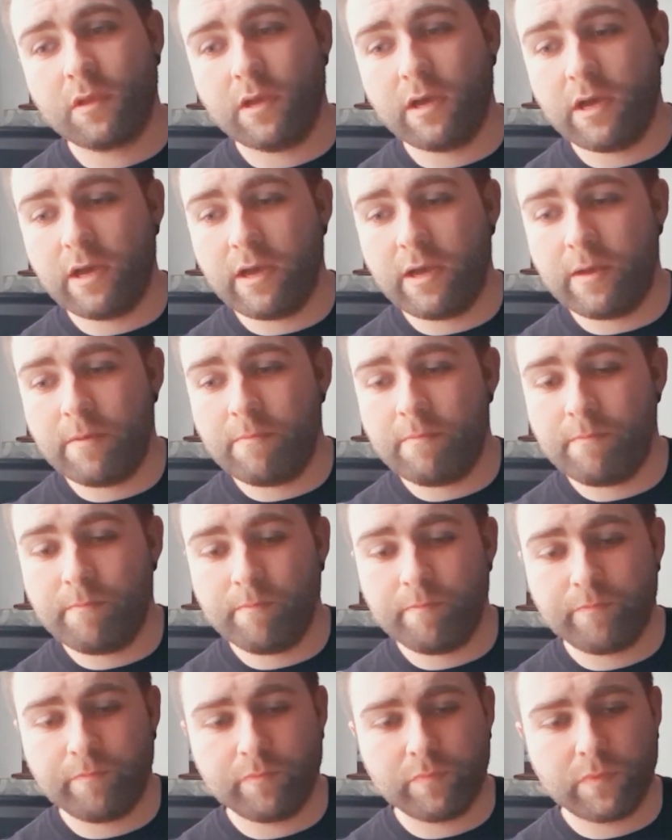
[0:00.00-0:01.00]
um,
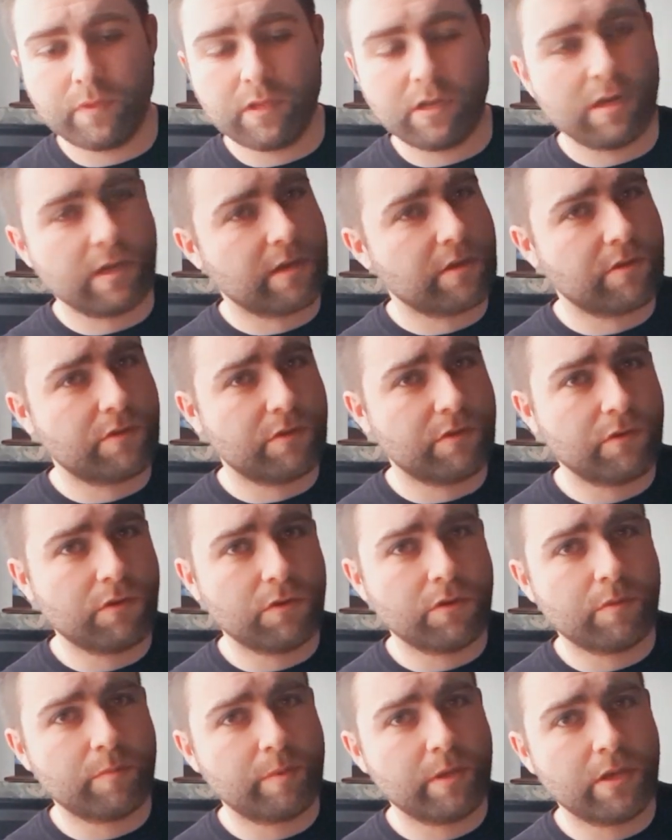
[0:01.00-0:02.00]
like a, uh,
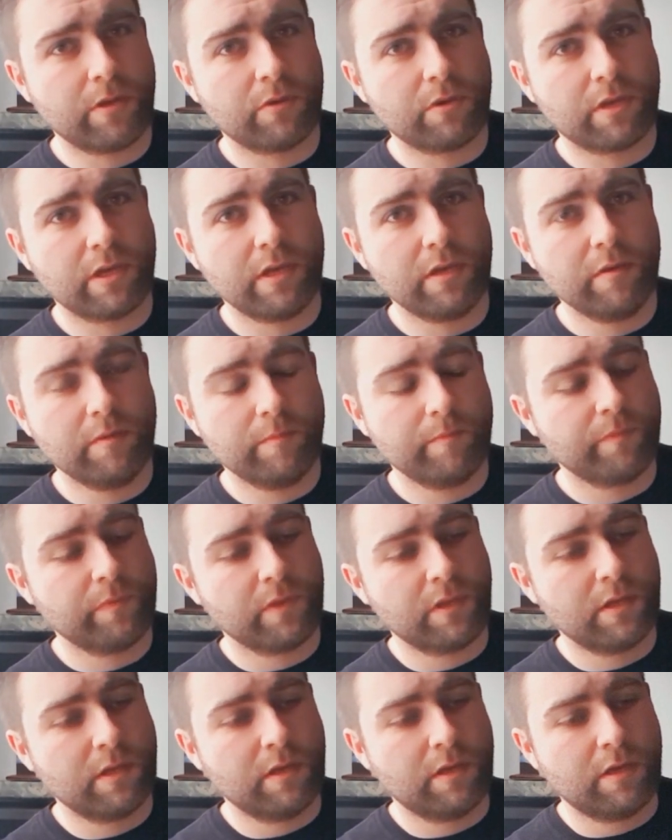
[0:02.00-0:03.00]
on the piano key.
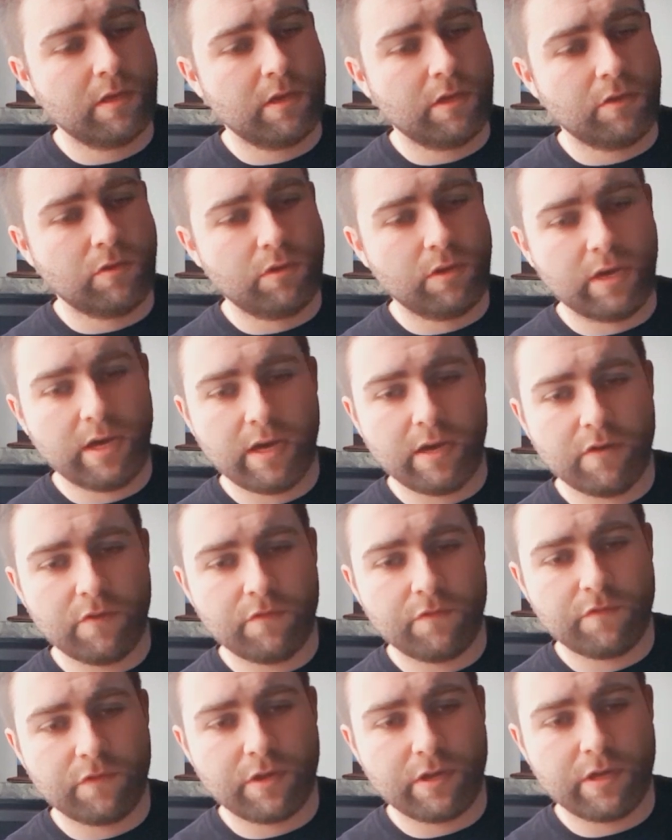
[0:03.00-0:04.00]
You
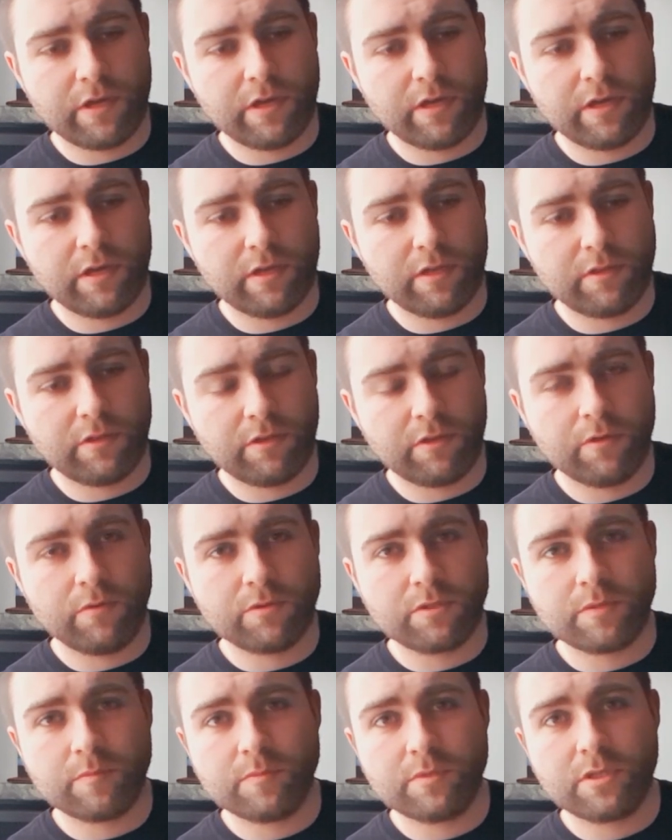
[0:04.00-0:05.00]
have uh, the
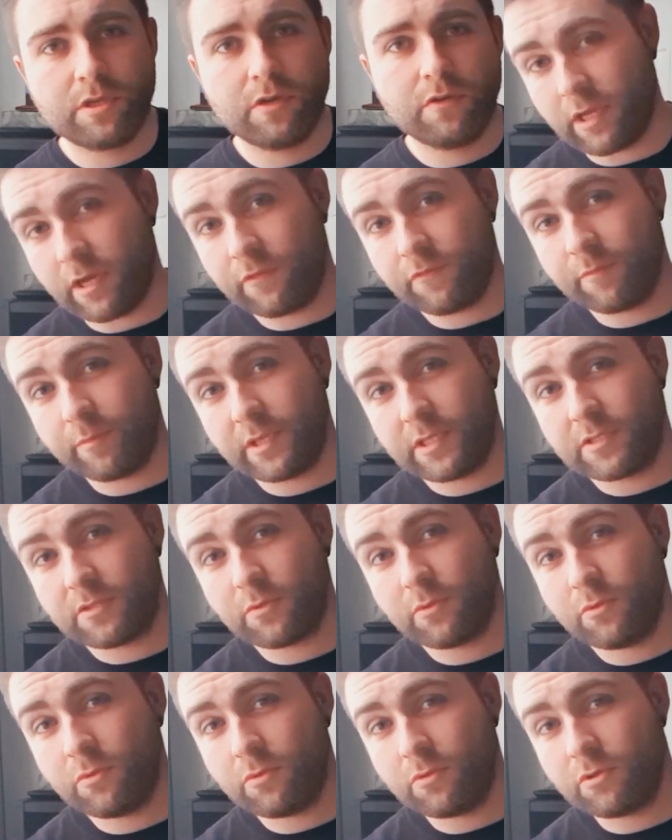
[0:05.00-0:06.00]
notes themselves,
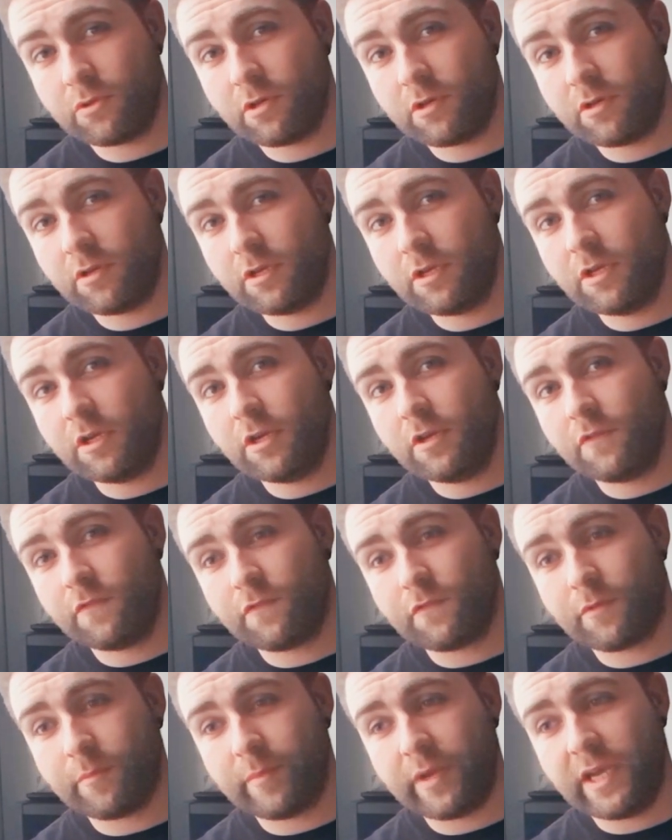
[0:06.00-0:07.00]
alphabetical order
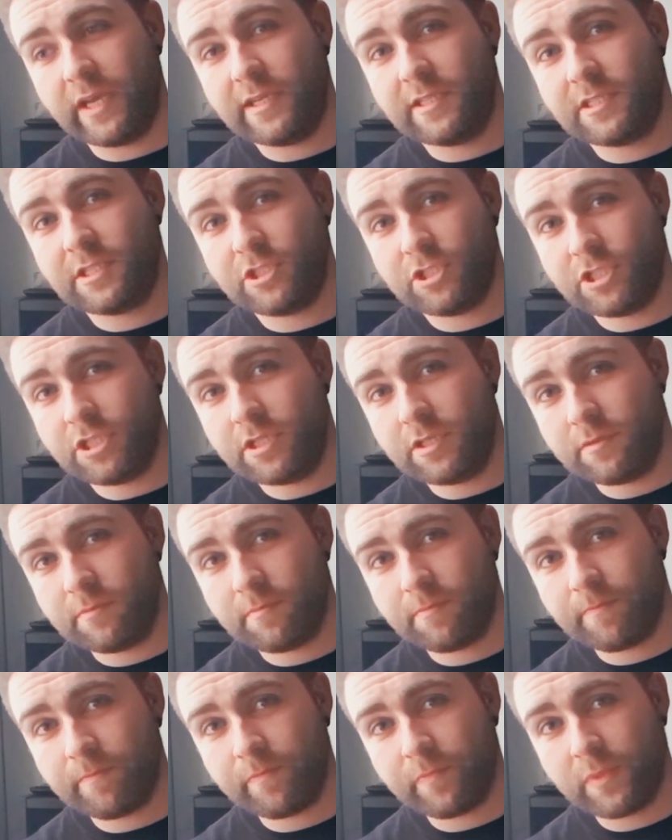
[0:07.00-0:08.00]
from A to G.
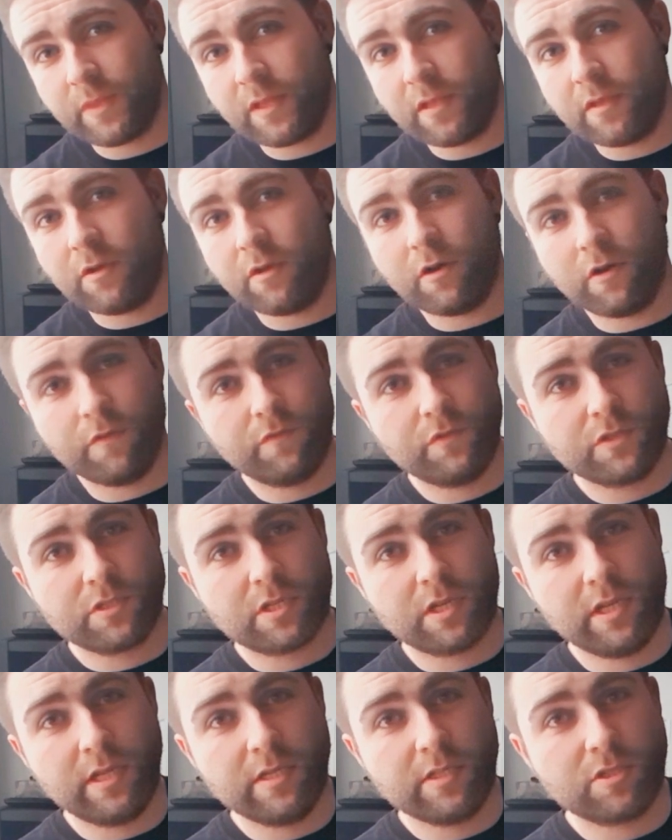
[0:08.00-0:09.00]

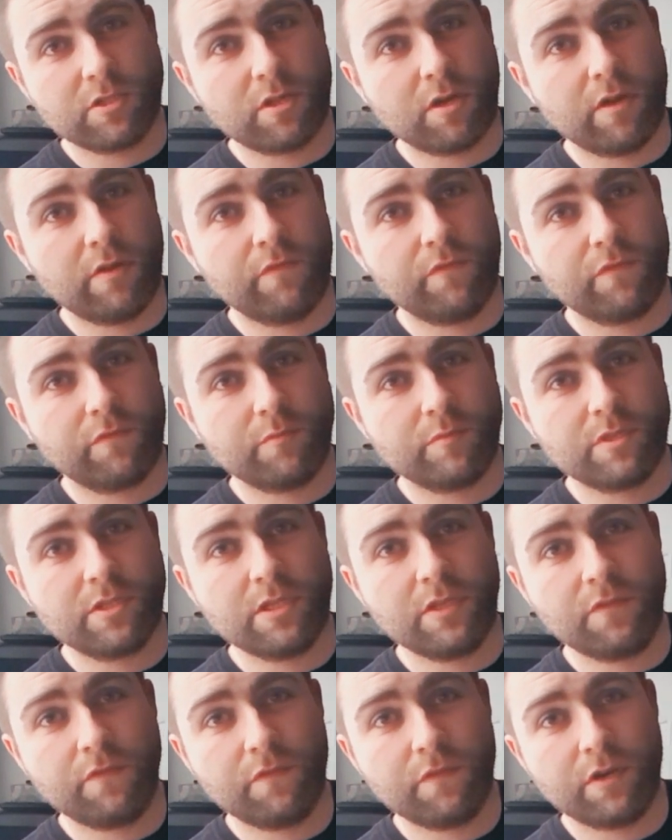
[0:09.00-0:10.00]
Obviously starting from
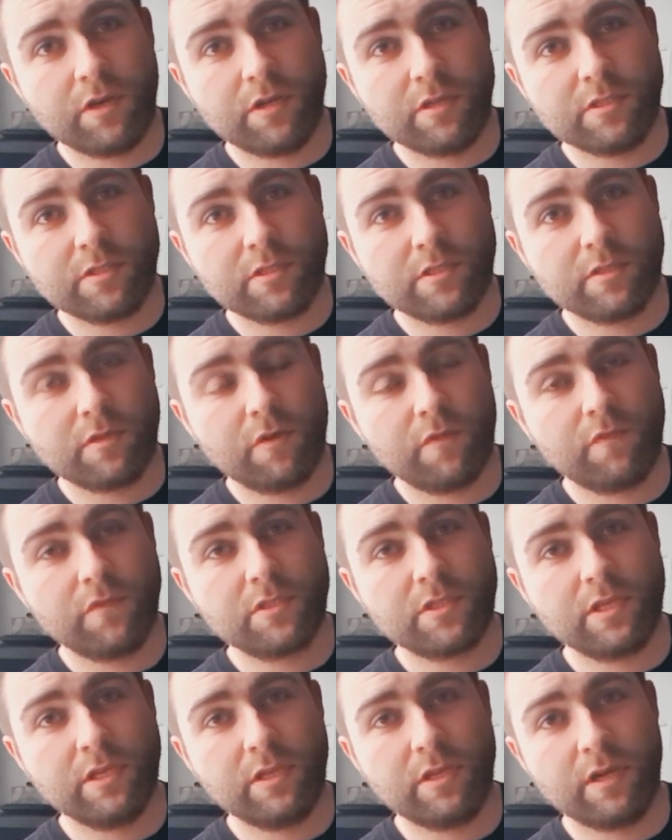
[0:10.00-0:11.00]
C first,
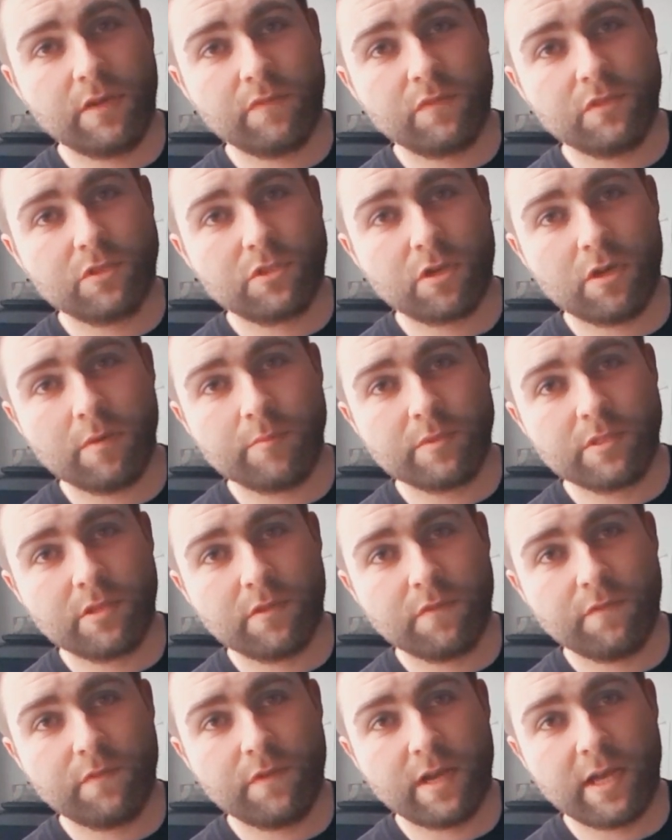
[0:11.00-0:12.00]
obviously you have the sharps and the
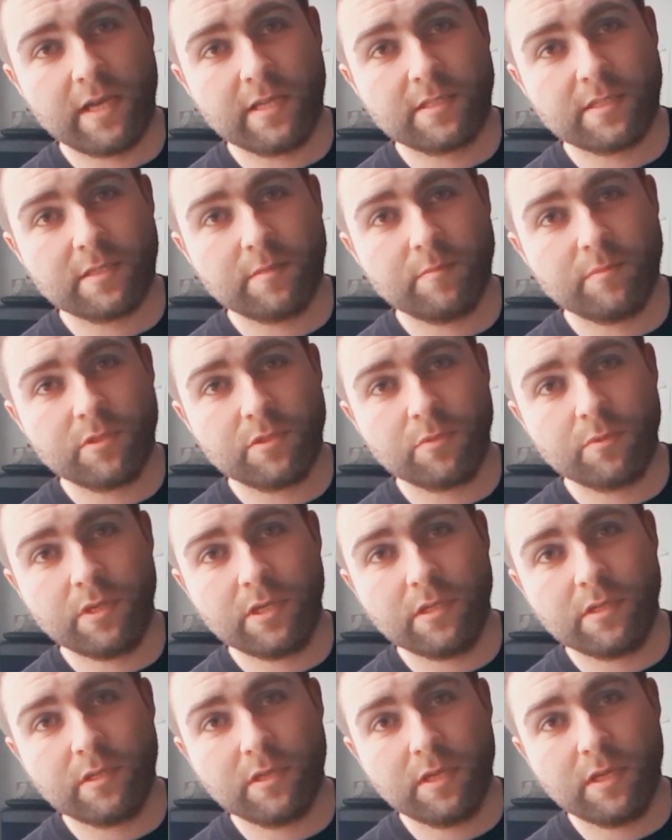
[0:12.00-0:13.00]
flats in
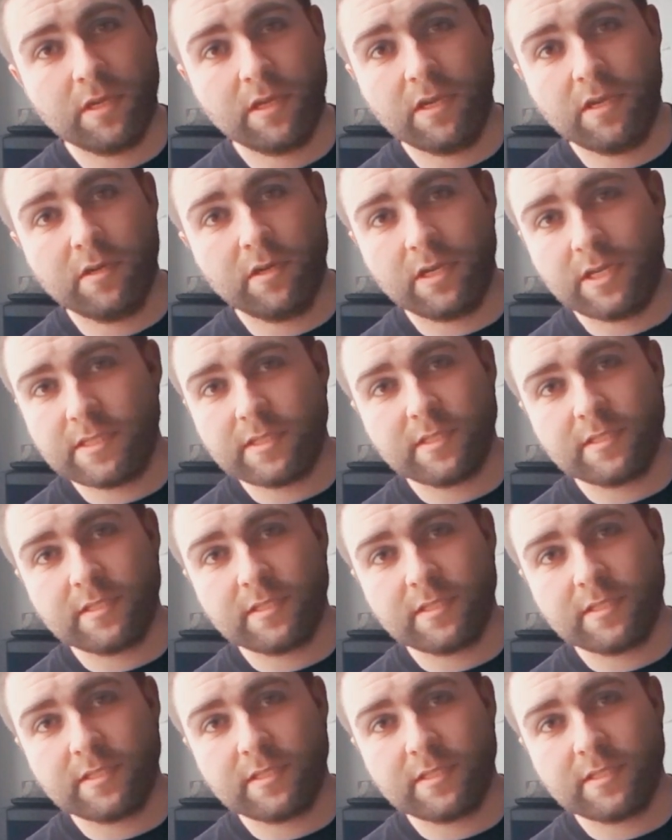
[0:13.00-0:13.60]
between. That's